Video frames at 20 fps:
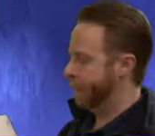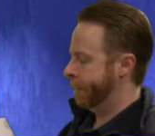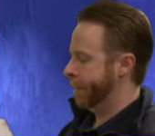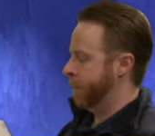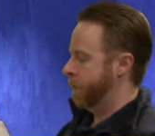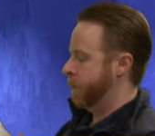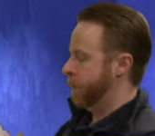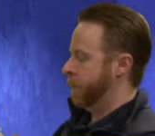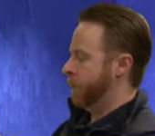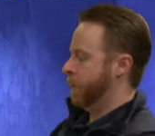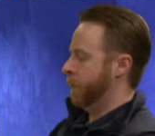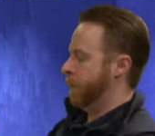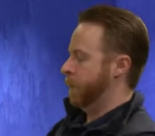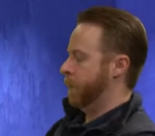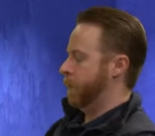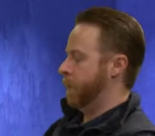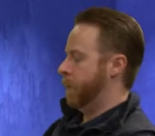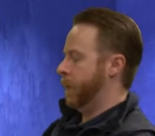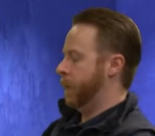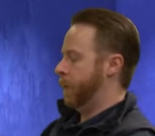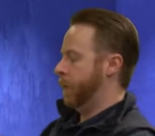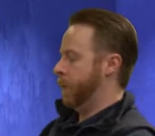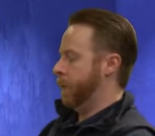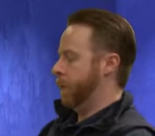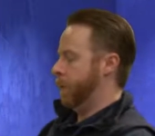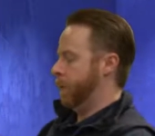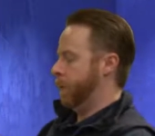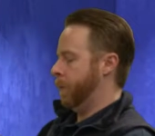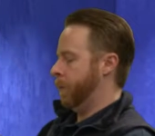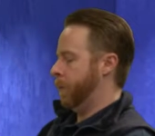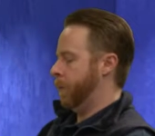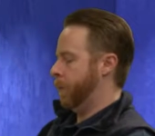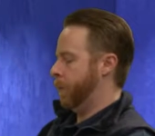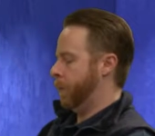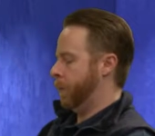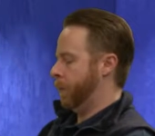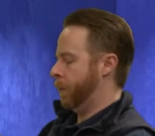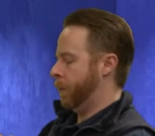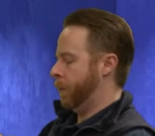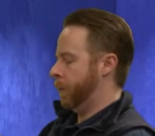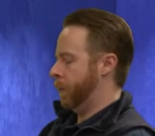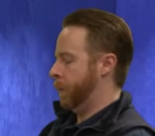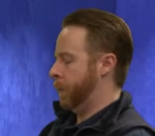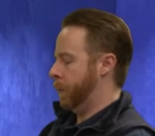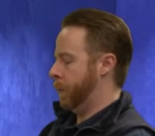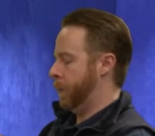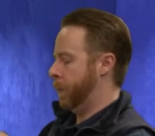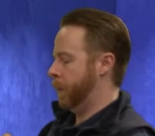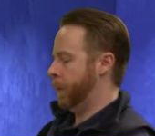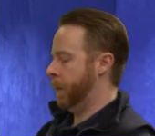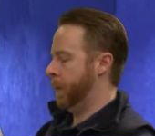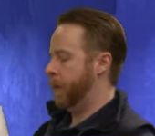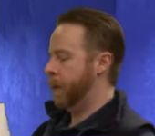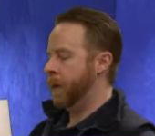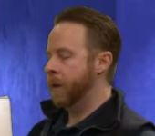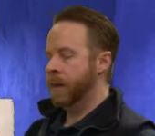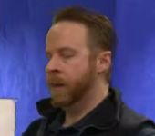Nobody speaks.